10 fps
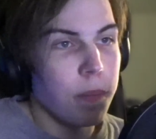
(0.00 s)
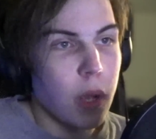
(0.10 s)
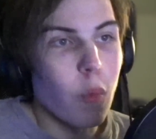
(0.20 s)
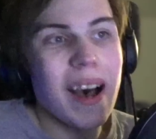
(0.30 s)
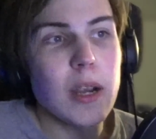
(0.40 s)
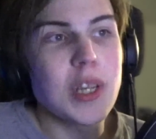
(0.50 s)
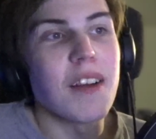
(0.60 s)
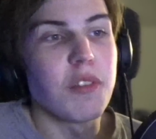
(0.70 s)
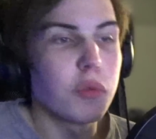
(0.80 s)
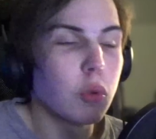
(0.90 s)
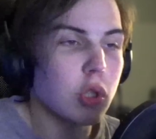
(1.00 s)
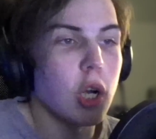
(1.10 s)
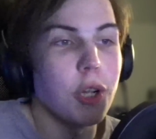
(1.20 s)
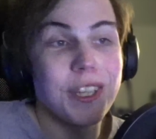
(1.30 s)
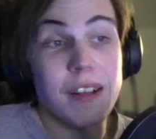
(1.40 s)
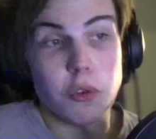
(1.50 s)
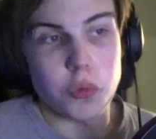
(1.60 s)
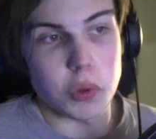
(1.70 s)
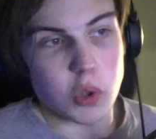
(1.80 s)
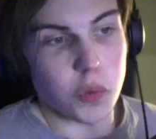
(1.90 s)
Why are devil fruits called devil
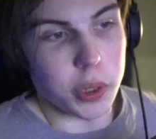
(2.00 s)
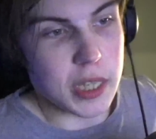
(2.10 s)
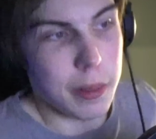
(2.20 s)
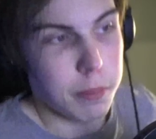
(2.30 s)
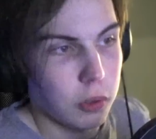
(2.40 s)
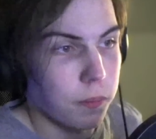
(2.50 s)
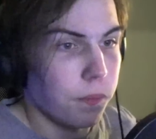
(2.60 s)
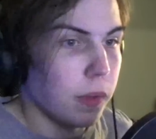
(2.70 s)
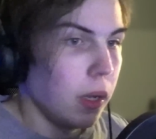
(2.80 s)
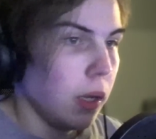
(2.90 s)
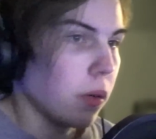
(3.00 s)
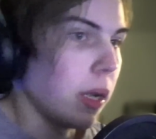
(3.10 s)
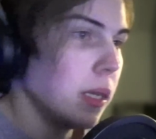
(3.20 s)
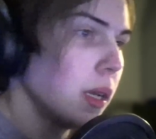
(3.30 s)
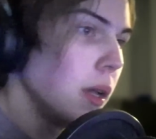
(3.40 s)
fruits, for example, right?